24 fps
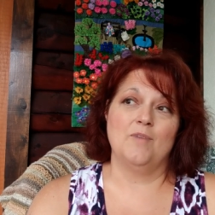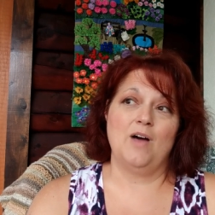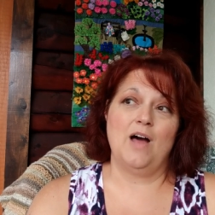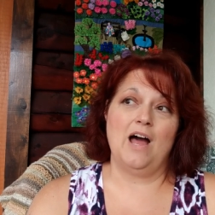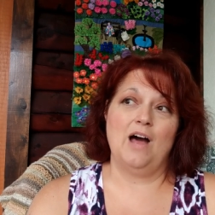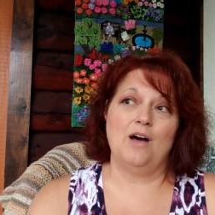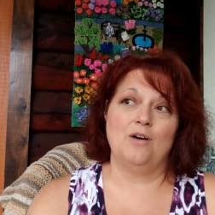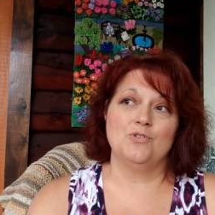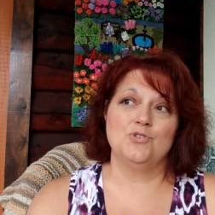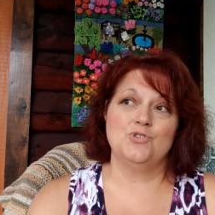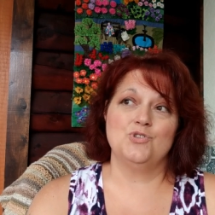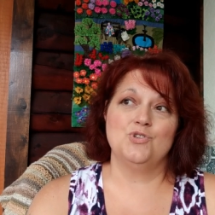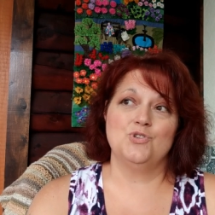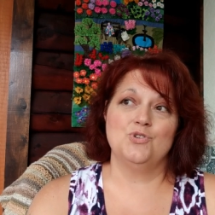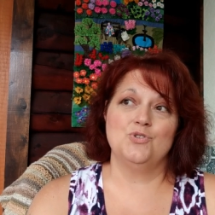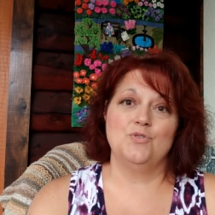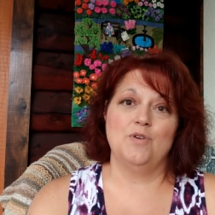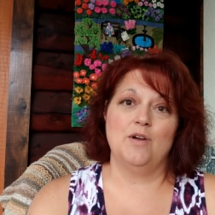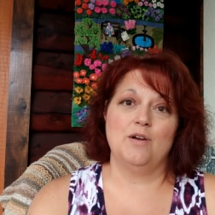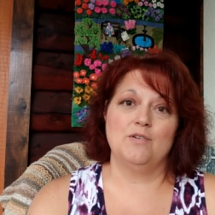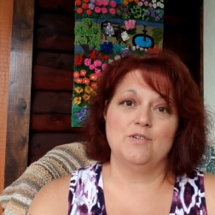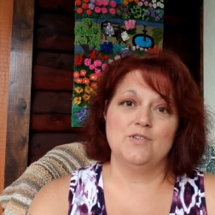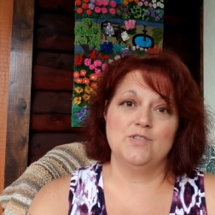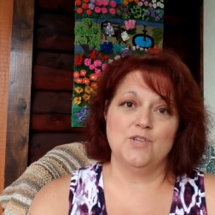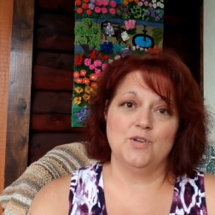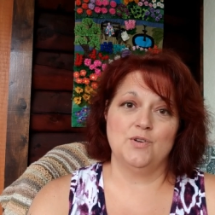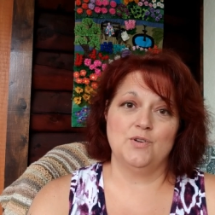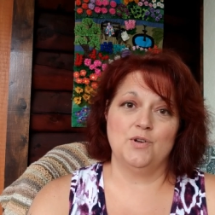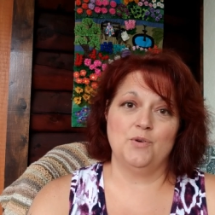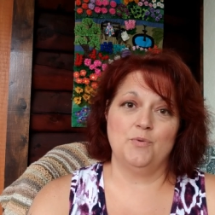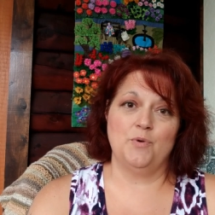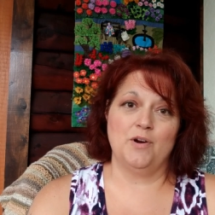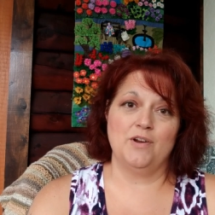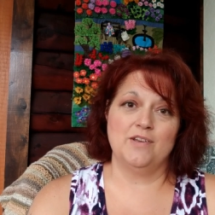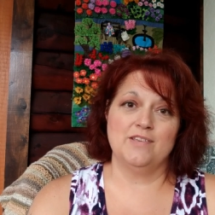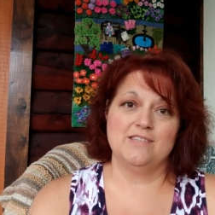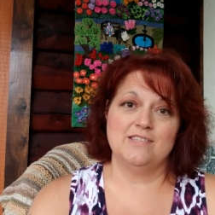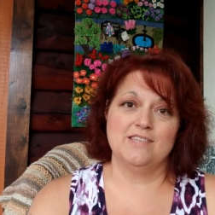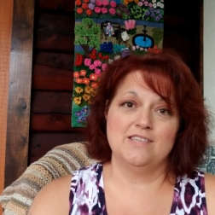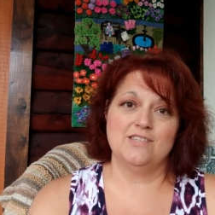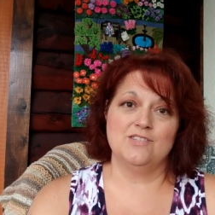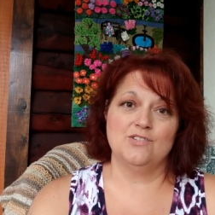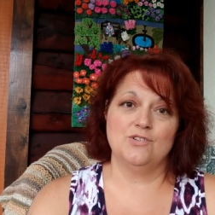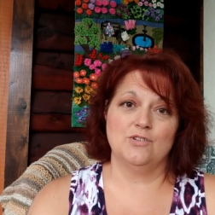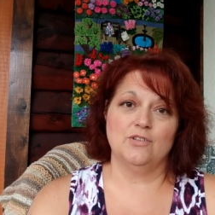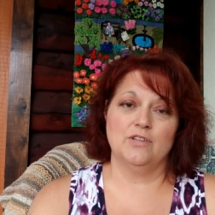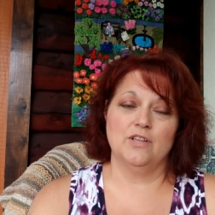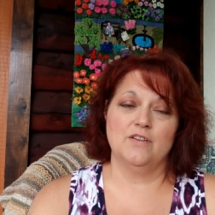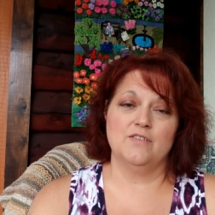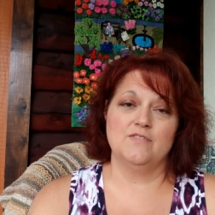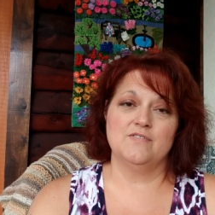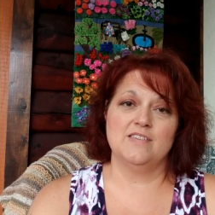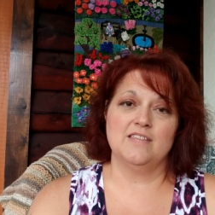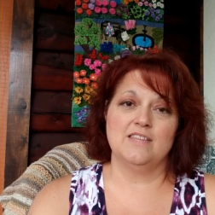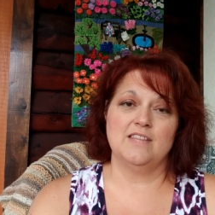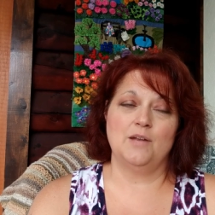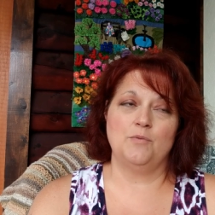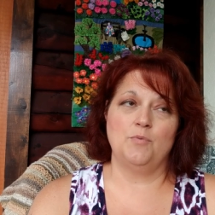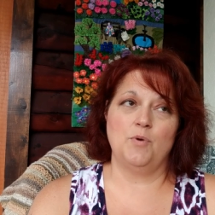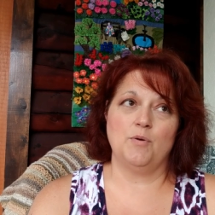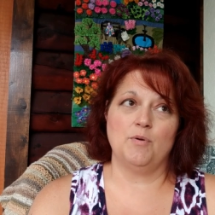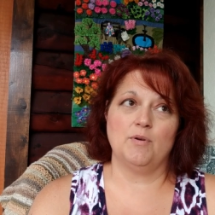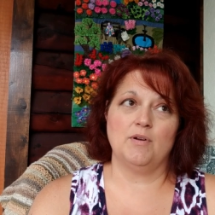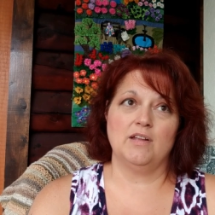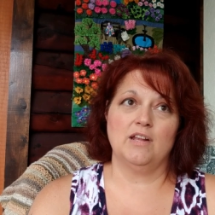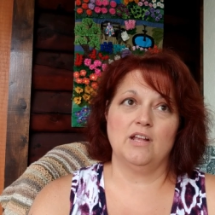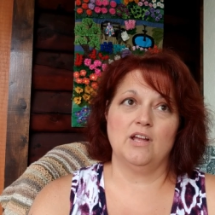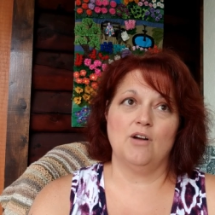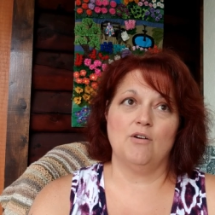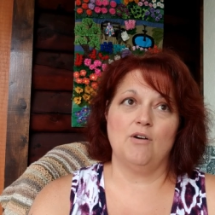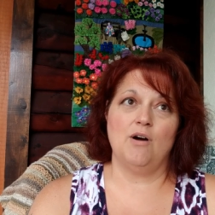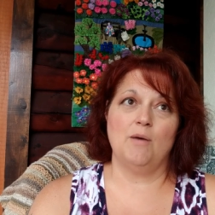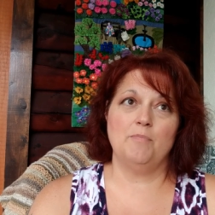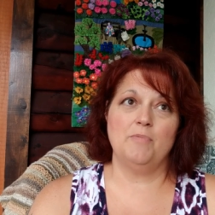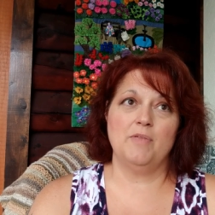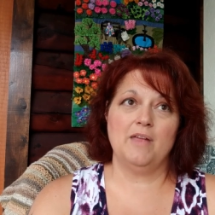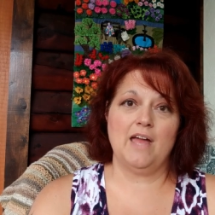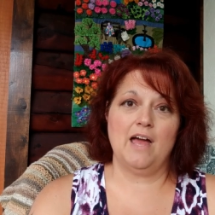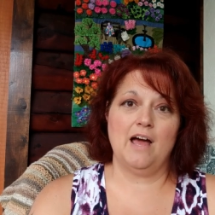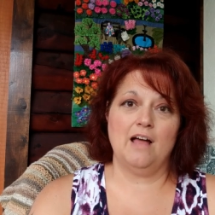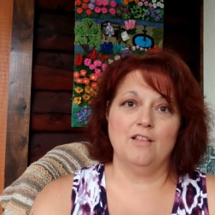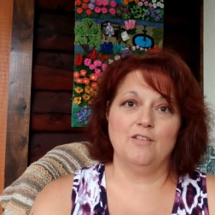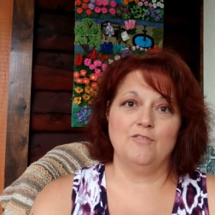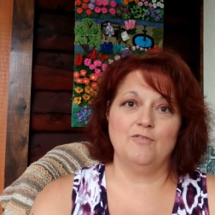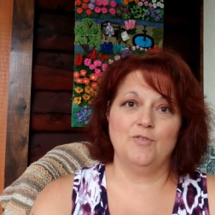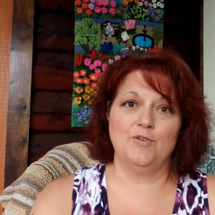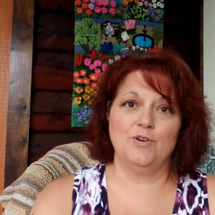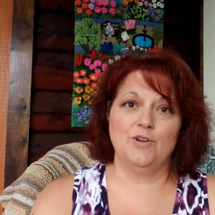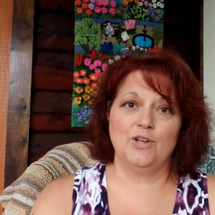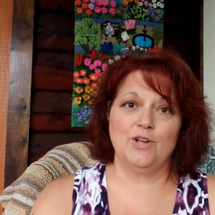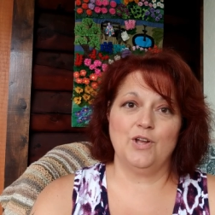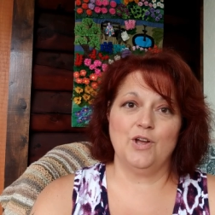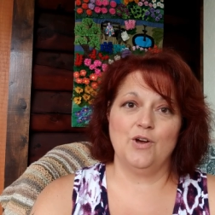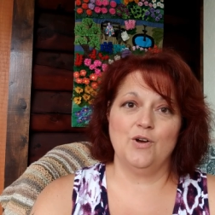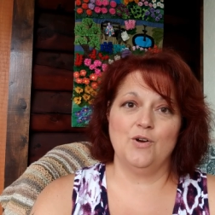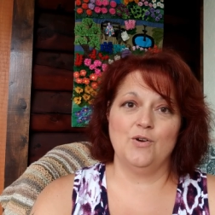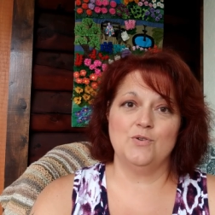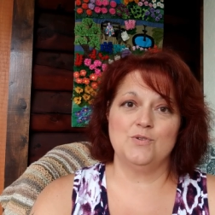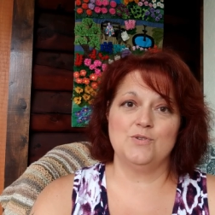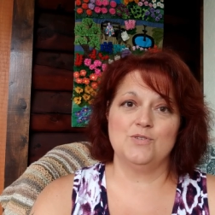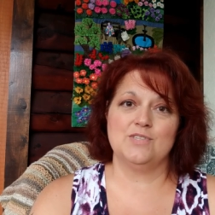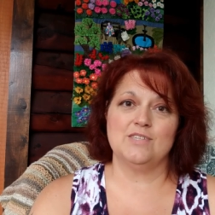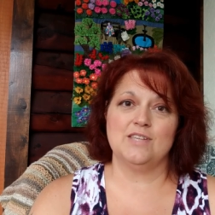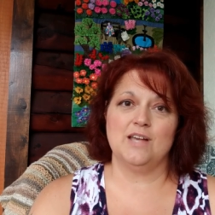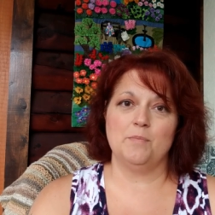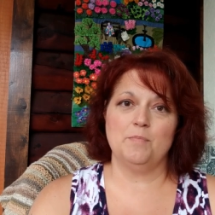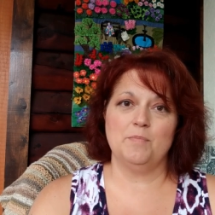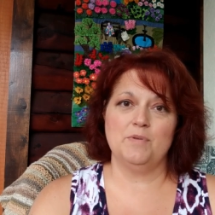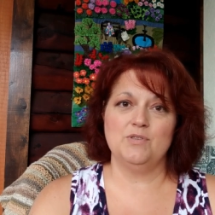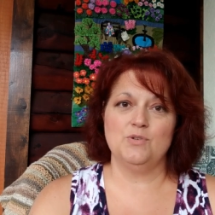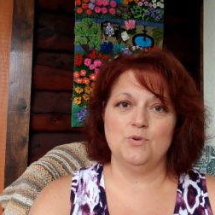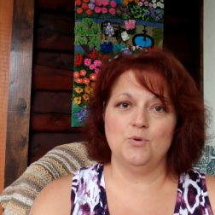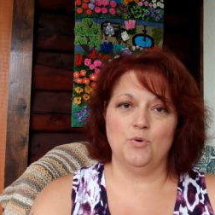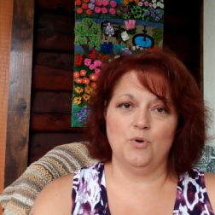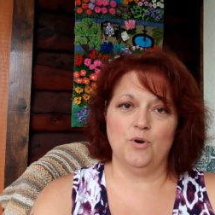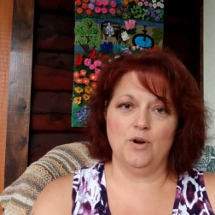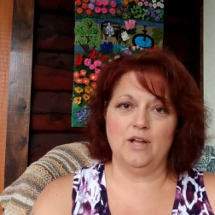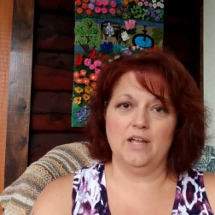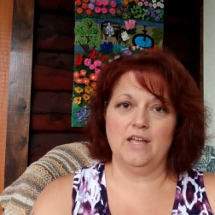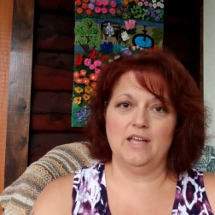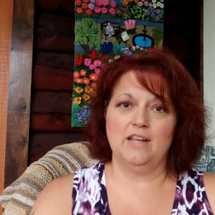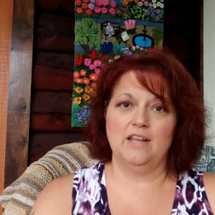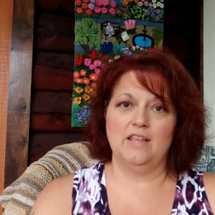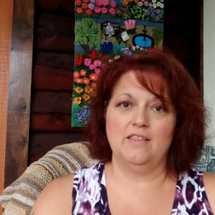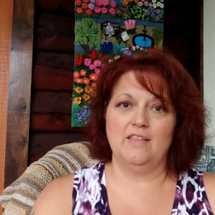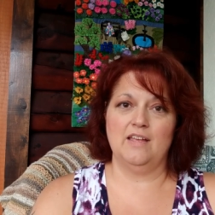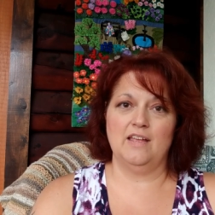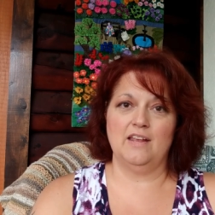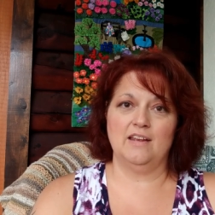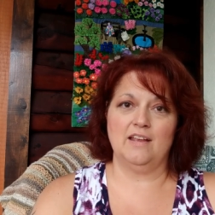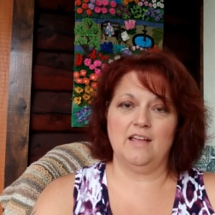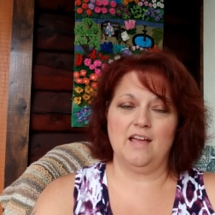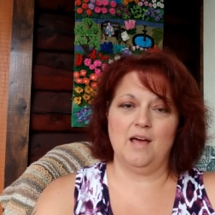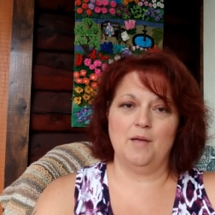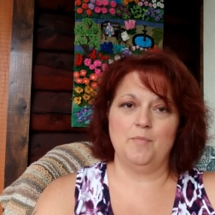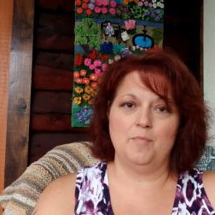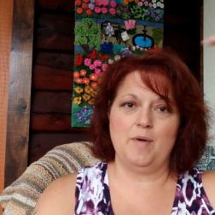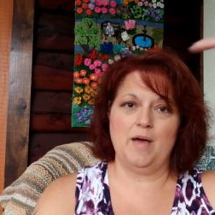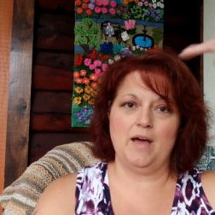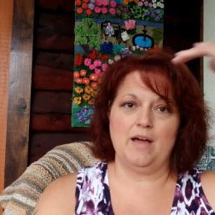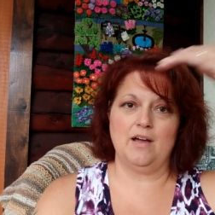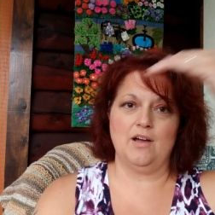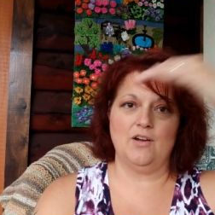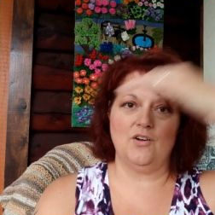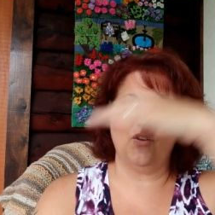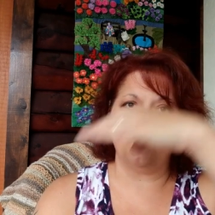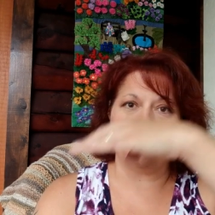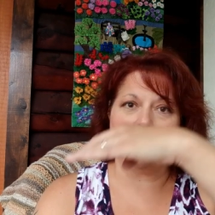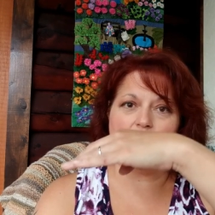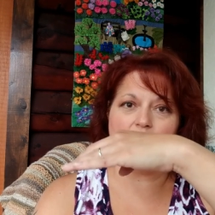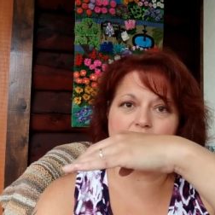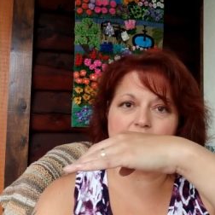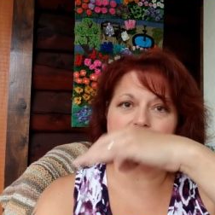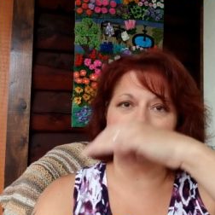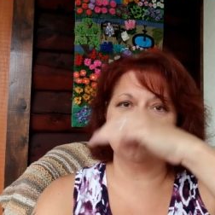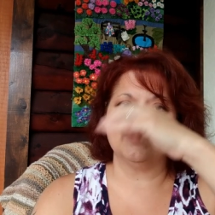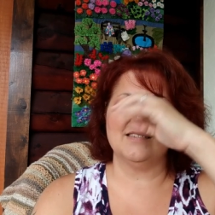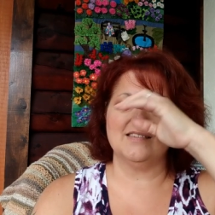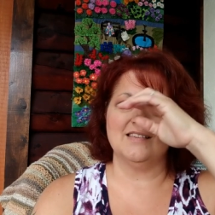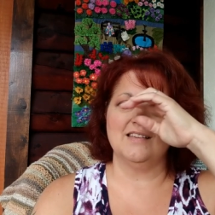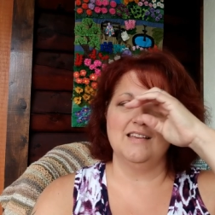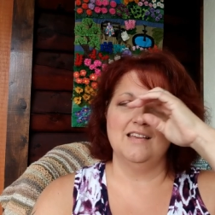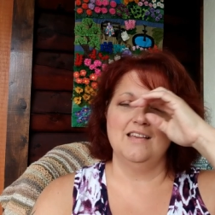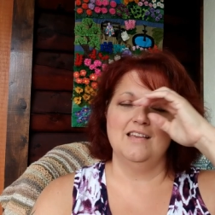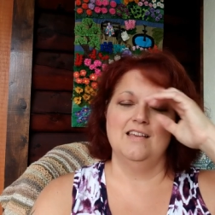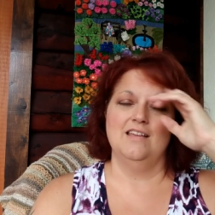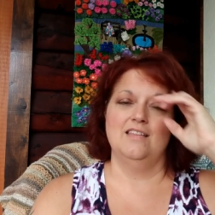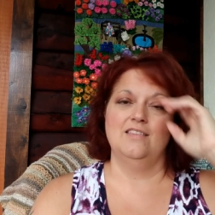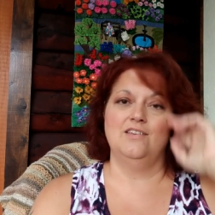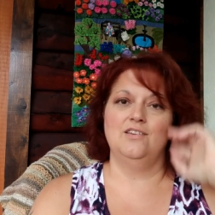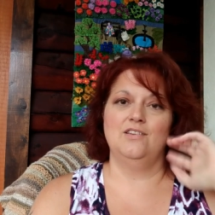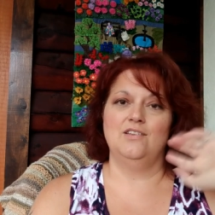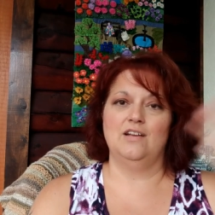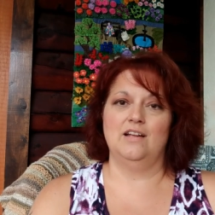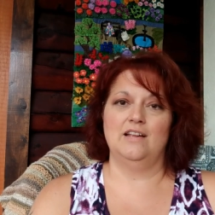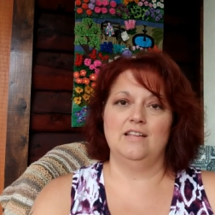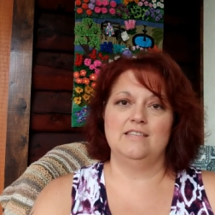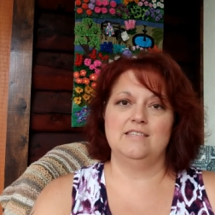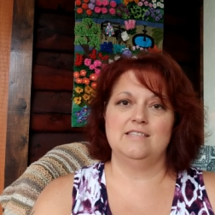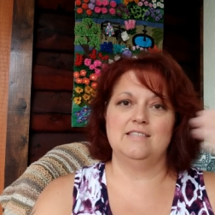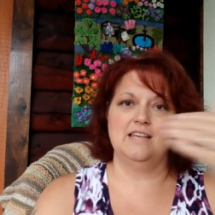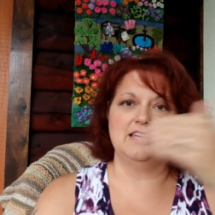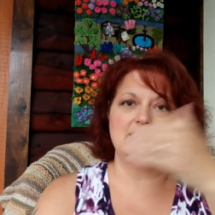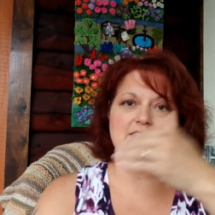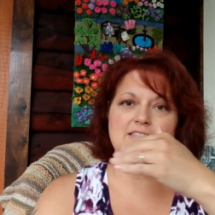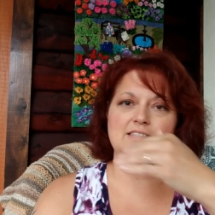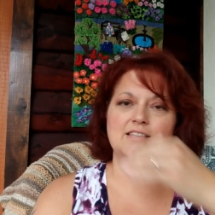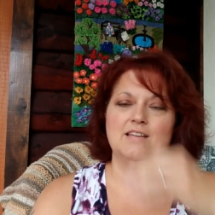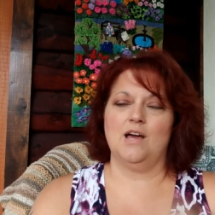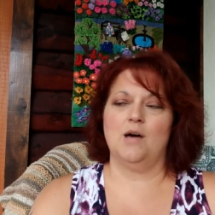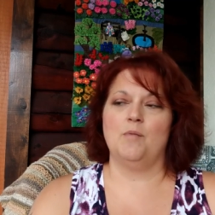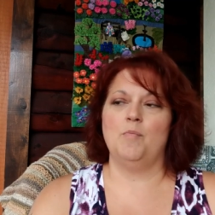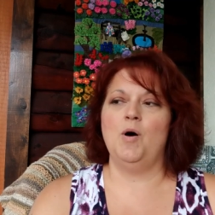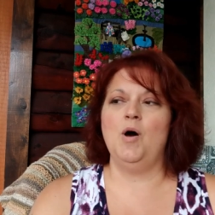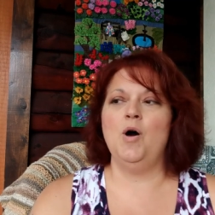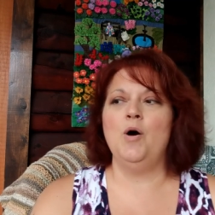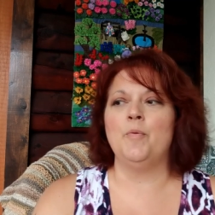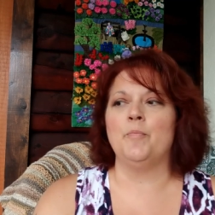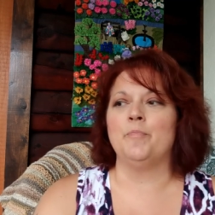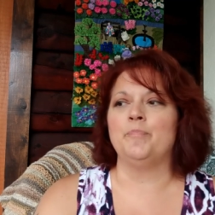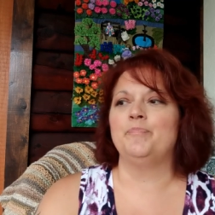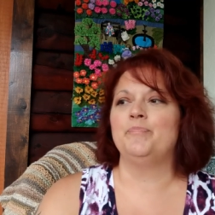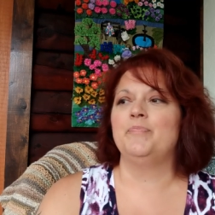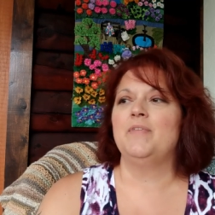out to Arizona where his sister lives, and then we were going to go up the California coast, up into Oregon, and then cut back across the United States to come home.